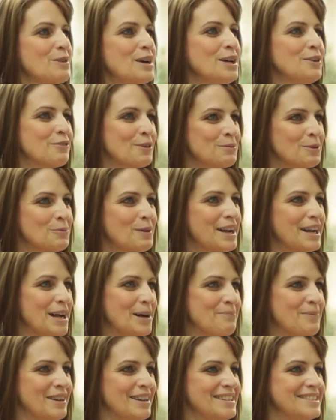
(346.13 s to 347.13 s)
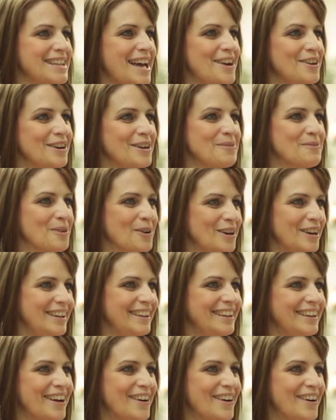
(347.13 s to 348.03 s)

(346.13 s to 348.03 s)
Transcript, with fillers: waiting for him to wake up on a Saturday morning.